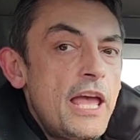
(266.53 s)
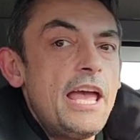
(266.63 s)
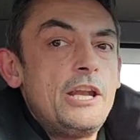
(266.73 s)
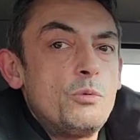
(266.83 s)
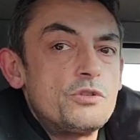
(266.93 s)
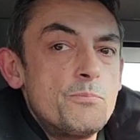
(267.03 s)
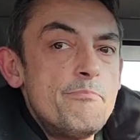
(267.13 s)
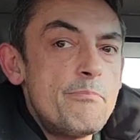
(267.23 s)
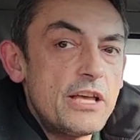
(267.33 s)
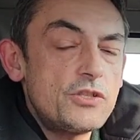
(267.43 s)
And it was
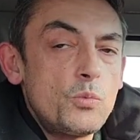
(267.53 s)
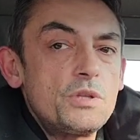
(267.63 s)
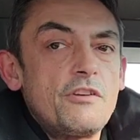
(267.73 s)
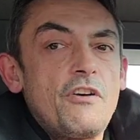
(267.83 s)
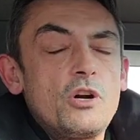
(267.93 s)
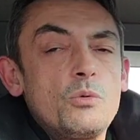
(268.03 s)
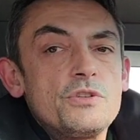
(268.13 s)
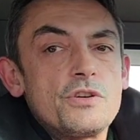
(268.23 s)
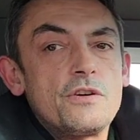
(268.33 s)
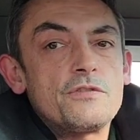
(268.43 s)
messing with the Federal
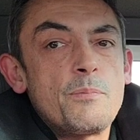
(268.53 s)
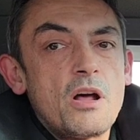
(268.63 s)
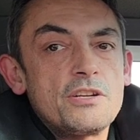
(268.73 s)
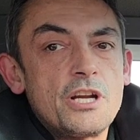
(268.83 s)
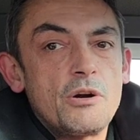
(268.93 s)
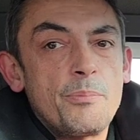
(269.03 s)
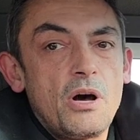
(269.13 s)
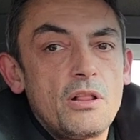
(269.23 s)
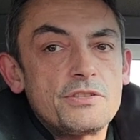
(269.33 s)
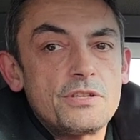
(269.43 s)
Reserve's monetary
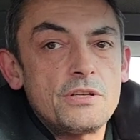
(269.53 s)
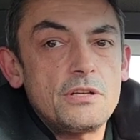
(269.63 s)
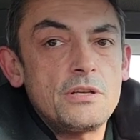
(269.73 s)
policy,